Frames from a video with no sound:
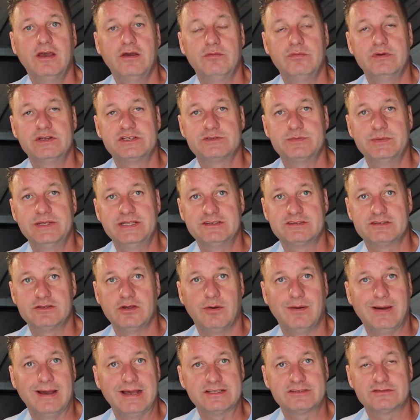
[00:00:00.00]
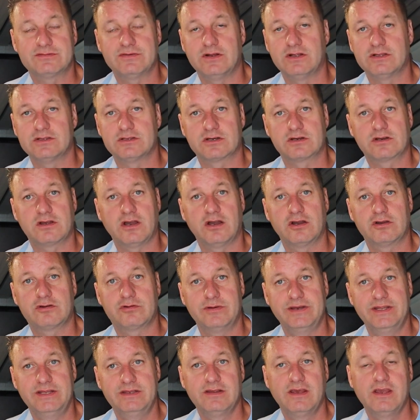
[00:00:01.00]
which means no asphalt or
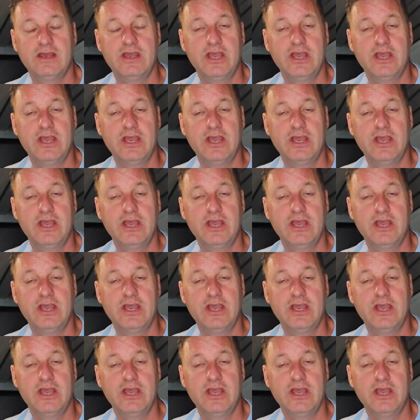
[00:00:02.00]
concrete,